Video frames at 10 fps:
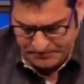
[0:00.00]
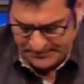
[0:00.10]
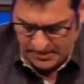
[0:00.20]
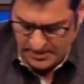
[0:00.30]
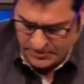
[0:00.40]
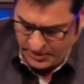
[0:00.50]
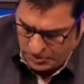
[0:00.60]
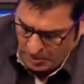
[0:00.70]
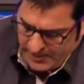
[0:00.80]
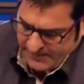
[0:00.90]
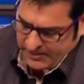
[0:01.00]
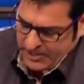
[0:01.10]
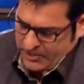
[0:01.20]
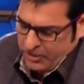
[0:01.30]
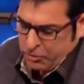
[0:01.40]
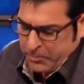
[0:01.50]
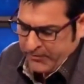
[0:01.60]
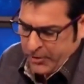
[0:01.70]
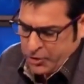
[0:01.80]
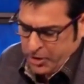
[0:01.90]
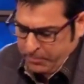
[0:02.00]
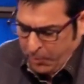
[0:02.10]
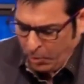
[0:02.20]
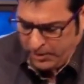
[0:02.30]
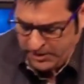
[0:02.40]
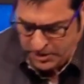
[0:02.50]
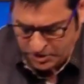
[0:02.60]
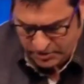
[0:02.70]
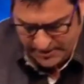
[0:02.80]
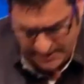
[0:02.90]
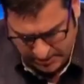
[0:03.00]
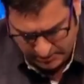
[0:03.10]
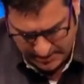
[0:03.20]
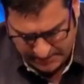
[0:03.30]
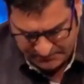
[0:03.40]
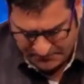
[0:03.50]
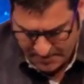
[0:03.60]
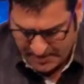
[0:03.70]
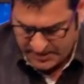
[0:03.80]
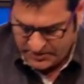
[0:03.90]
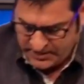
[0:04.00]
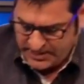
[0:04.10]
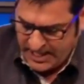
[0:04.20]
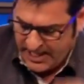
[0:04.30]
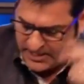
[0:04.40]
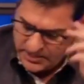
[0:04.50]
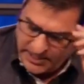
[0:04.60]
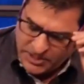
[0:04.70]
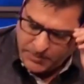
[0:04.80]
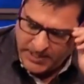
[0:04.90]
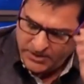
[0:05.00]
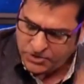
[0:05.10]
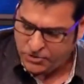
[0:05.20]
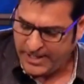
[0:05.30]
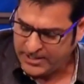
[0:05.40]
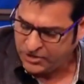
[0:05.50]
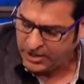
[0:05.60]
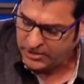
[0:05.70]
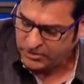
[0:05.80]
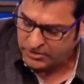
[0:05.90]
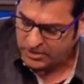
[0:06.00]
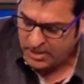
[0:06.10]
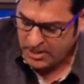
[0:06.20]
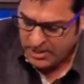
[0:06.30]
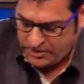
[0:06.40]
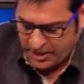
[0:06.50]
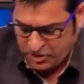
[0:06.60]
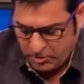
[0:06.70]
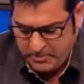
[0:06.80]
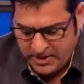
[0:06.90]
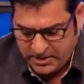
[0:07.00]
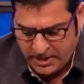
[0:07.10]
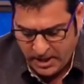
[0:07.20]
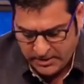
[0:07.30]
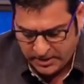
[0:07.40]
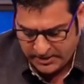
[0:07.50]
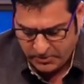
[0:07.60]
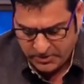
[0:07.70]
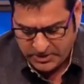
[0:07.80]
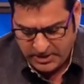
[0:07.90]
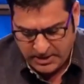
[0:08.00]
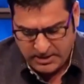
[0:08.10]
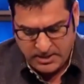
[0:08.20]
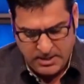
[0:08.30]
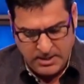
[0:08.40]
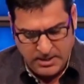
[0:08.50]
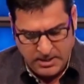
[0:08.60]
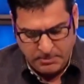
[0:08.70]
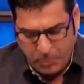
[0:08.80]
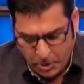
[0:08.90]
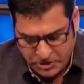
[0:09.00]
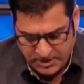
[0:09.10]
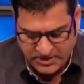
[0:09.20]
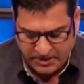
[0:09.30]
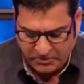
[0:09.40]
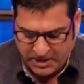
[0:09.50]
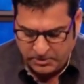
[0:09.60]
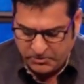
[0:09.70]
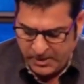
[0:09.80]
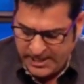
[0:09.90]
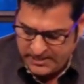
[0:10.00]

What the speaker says: So here's what we have today. Sexual perversion, porn industry, internet, feminists, gays, lesbians, transgenders, sexual misconduct that we're seeing, abortions at record rate.